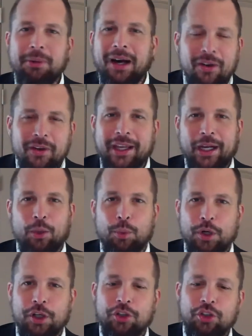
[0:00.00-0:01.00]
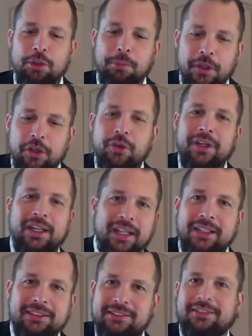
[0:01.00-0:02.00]
I don't care where you do it, but you
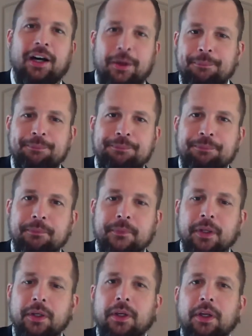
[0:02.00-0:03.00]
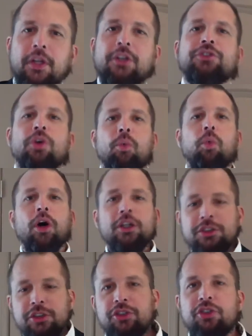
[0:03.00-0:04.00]
need some. So
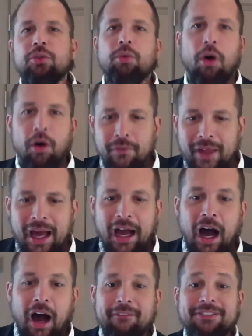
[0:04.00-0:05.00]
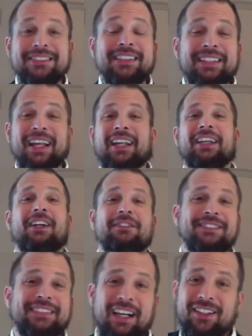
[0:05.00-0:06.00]
once you do all that, obviously then it
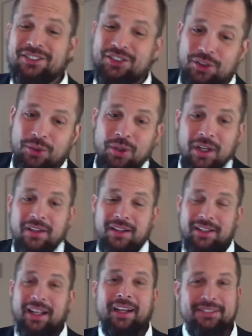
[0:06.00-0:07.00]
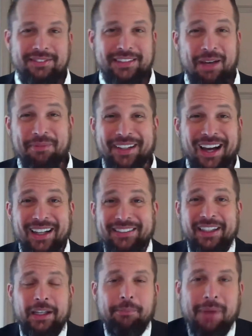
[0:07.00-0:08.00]
comes down to the last step. You got
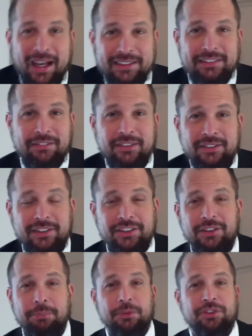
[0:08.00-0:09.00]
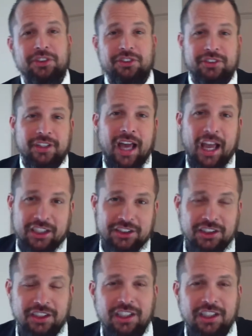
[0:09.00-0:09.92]
to take massive, consistent, persistent action.